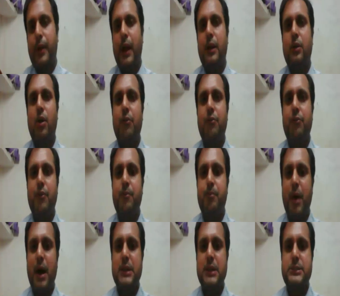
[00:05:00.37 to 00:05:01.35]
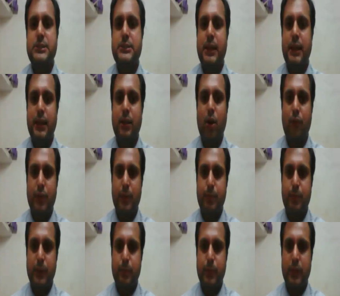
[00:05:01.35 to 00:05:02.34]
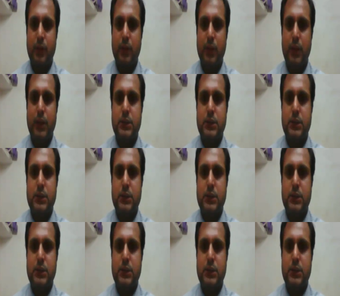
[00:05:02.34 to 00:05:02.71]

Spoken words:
kind of mass killing of the people.